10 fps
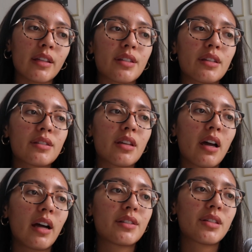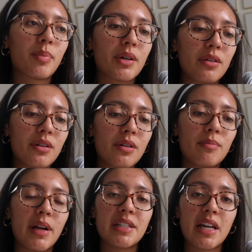This is a
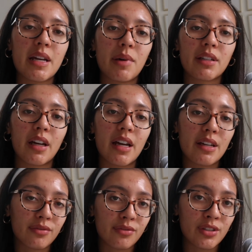typical Monday in my life,